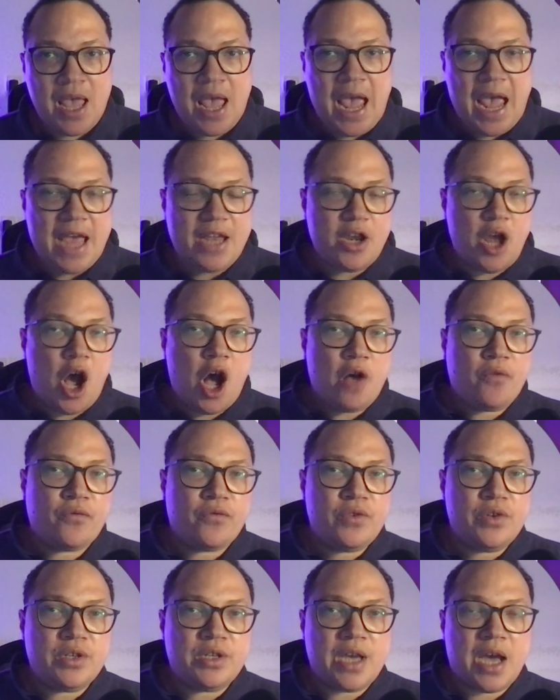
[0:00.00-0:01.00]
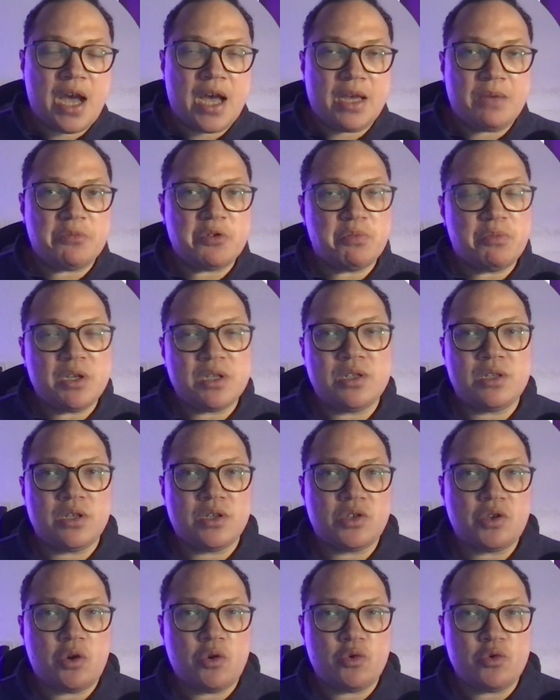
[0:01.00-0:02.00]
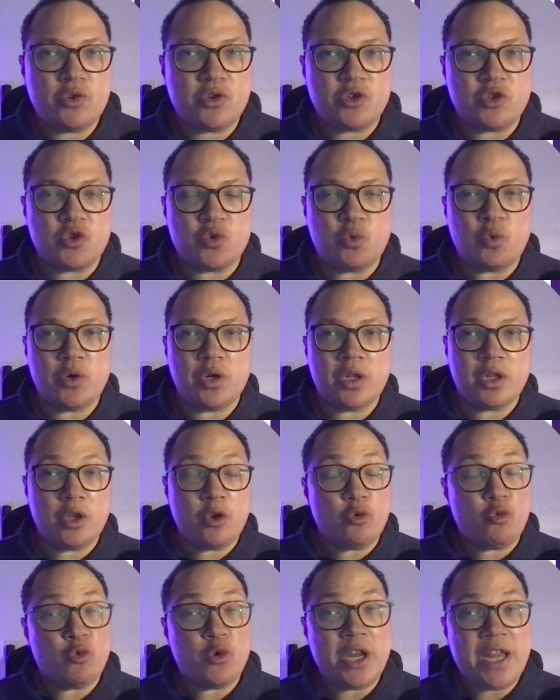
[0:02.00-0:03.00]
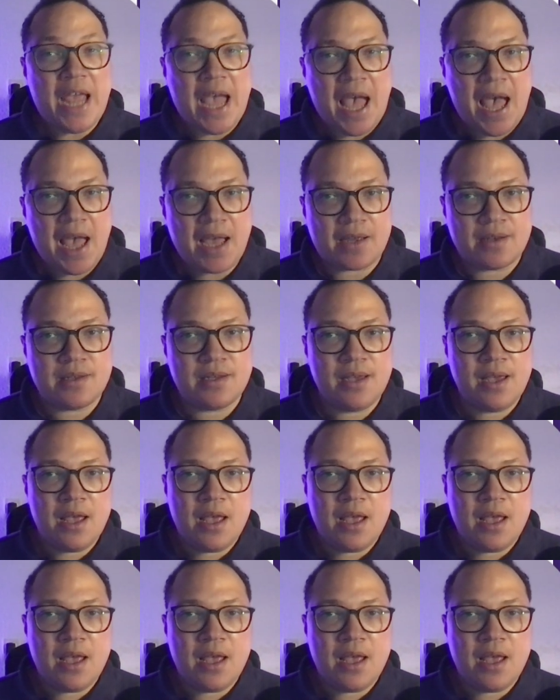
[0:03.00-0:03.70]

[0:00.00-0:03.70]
And oftentimes, business owners will react,